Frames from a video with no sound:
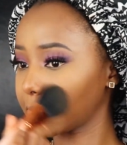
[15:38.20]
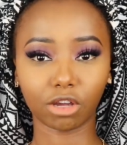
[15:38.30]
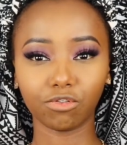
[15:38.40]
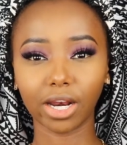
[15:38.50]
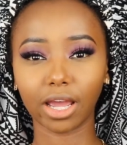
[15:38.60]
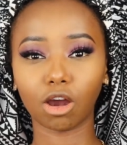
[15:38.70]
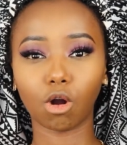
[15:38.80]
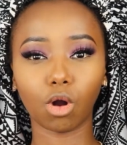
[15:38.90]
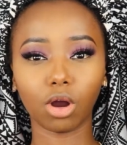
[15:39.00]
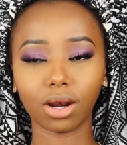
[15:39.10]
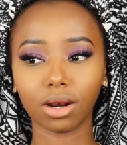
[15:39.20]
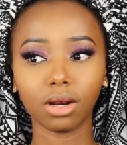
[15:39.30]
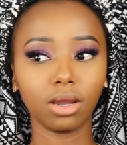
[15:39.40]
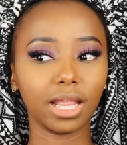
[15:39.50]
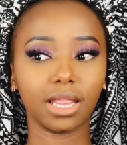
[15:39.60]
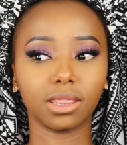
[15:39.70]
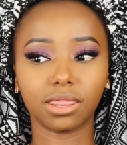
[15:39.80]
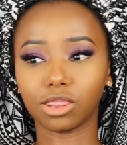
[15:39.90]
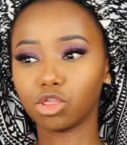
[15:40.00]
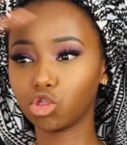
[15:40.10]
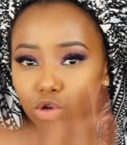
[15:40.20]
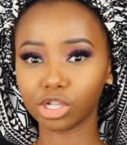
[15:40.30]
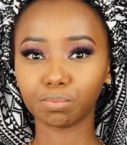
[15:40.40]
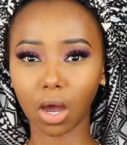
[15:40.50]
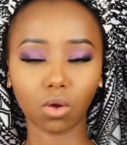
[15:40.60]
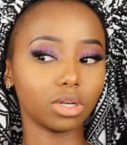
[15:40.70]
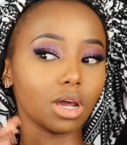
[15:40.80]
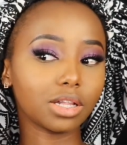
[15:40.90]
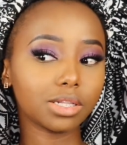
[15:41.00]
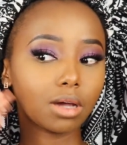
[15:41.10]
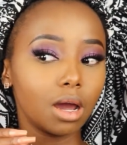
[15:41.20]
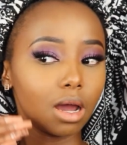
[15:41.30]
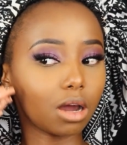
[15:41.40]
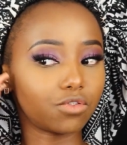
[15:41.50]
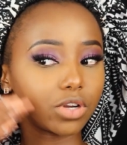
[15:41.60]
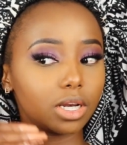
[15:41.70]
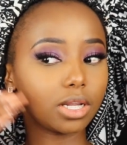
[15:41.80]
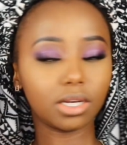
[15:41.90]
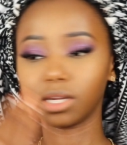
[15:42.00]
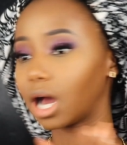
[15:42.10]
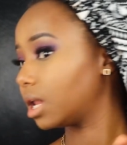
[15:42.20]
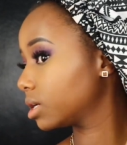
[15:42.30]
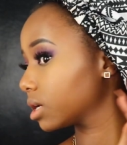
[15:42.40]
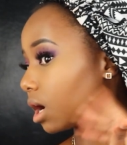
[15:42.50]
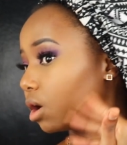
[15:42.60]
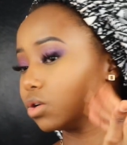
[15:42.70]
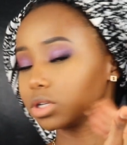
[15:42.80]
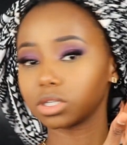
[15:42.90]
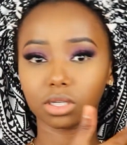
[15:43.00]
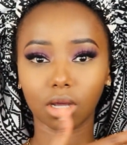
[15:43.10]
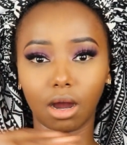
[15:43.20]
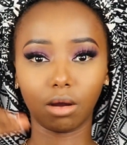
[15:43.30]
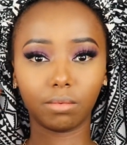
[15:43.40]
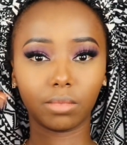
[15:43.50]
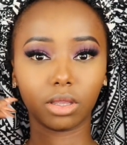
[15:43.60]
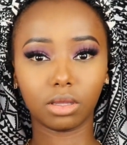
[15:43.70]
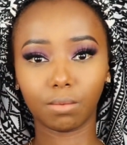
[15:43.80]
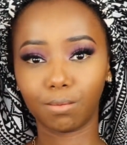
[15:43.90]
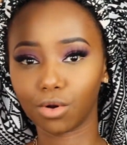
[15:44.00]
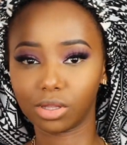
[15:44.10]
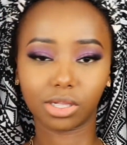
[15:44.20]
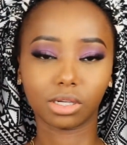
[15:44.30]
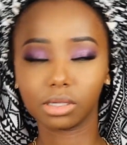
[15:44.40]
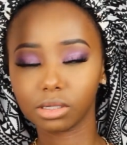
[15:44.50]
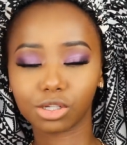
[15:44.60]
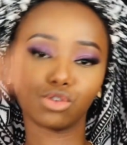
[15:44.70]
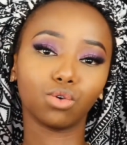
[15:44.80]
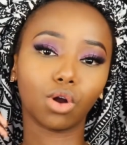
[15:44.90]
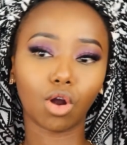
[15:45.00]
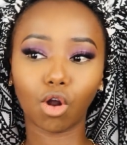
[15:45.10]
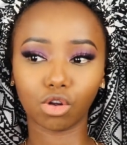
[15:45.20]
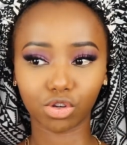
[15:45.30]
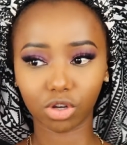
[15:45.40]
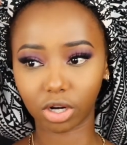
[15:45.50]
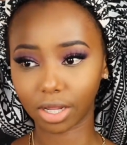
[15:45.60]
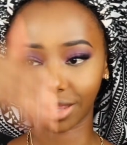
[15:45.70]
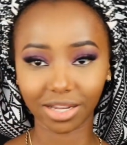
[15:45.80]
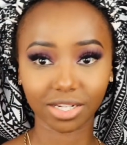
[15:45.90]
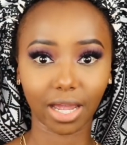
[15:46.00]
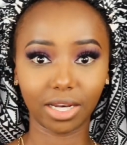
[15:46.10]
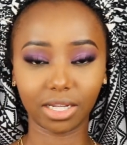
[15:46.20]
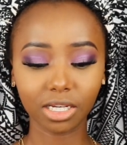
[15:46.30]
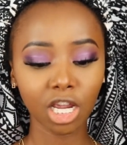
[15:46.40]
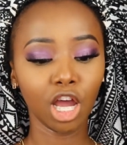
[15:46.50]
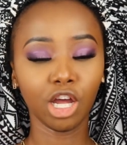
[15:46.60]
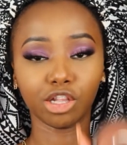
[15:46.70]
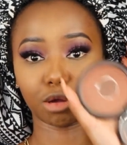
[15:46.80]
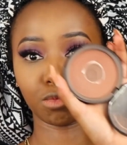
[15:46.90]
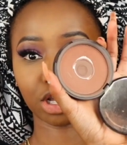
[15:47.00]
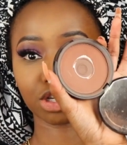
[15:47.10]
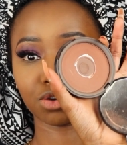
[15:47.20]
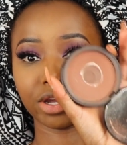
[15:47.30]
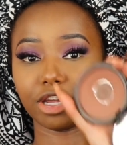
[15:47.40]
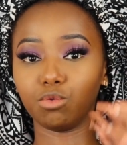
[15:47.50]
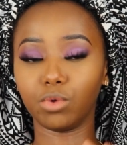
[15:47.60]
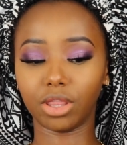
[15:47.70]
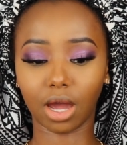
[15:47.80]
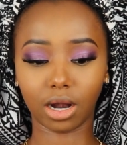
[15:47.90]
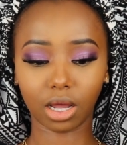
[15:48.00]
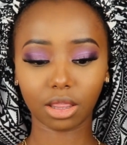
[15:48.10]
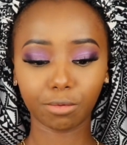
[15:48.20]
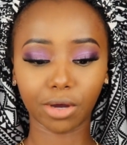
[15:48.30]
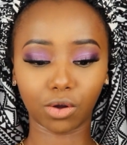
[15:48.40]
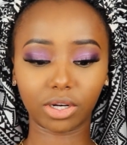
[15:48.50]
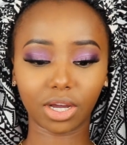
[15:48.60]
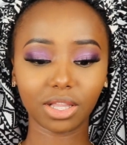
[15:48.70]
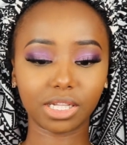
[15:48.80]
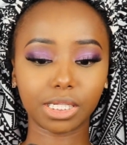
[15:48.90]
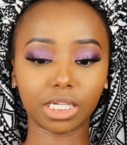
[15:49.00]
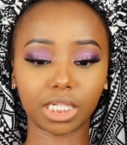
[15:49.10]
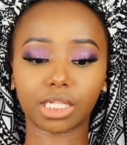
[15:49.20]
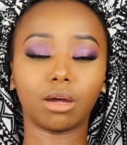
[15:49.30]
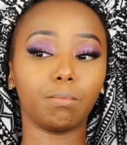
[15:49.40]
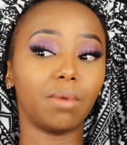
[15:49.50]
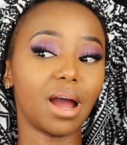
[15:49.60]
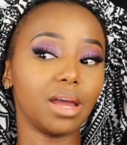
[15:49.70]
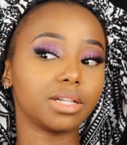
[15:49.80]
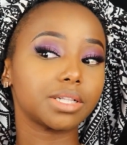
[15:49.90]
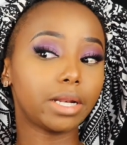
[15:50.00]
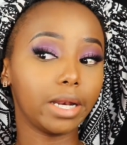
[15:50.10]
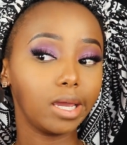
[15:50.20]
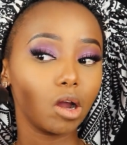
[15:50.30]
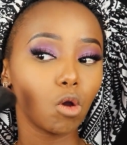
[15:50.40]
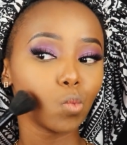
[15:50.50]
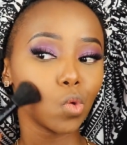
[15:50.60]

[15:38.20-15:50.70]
I feel like all those powders have really dulled out the bronzing stroke contouring that I did. So I'm going to go in with another powder. This is by Sleek.